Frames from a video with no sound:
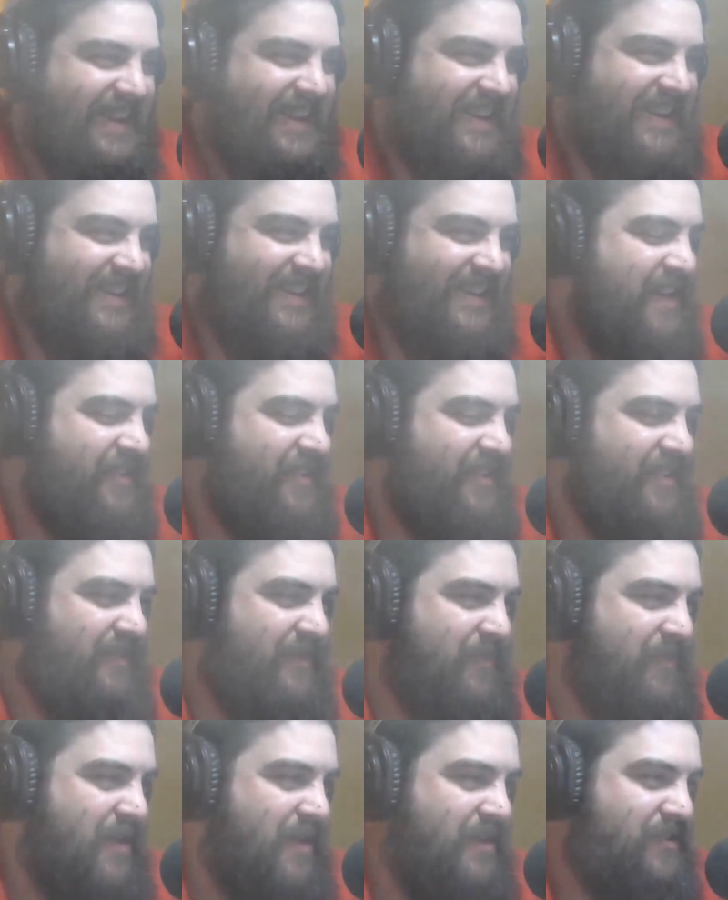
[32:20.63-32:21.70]
I don't even
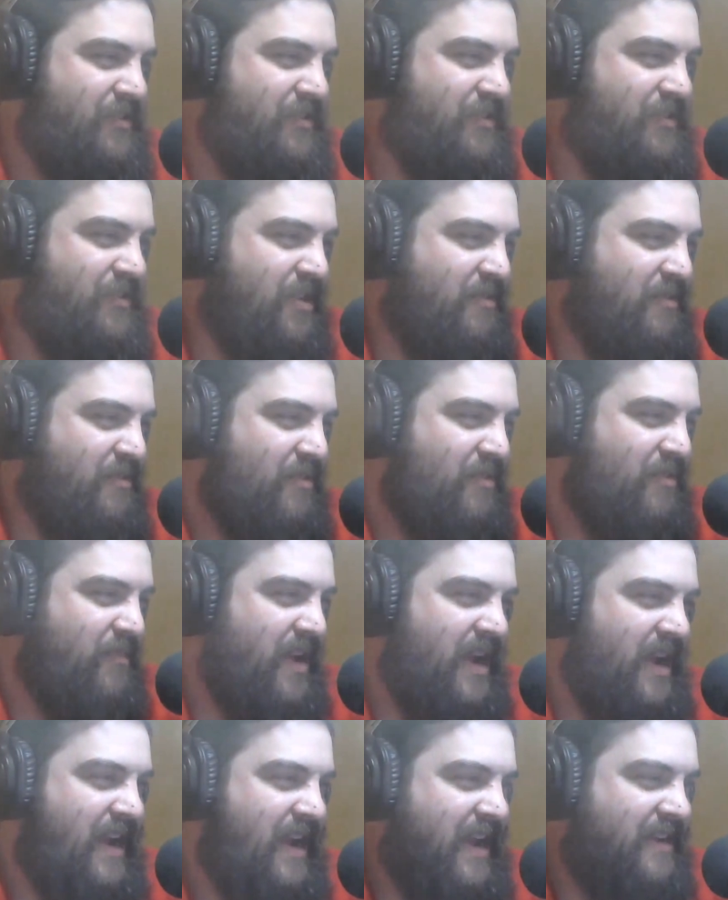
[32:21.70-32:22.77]
watch the Trello board when I
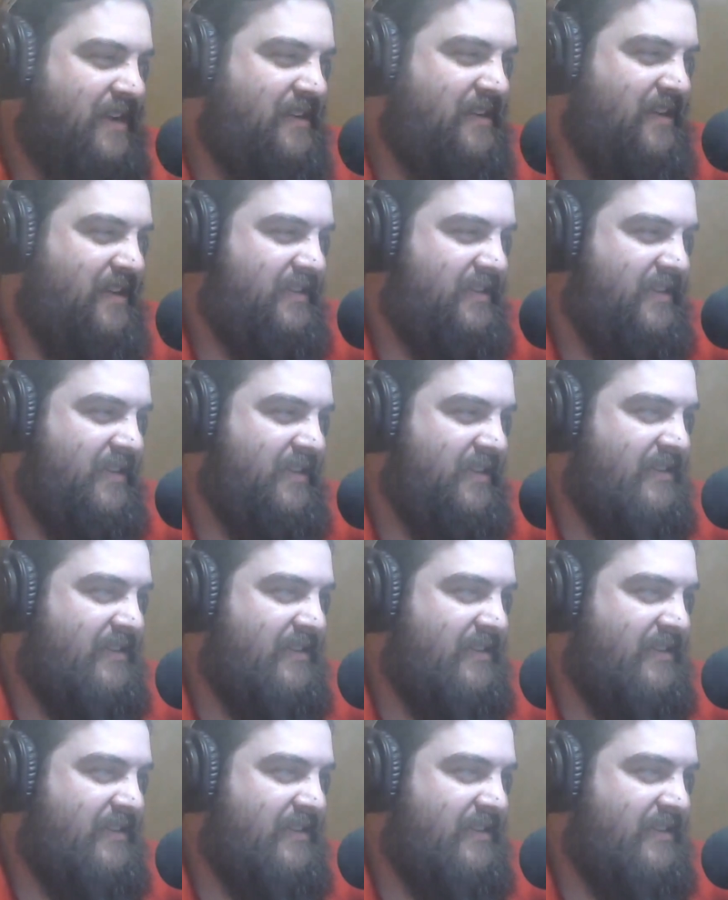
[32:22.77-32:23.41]
add content.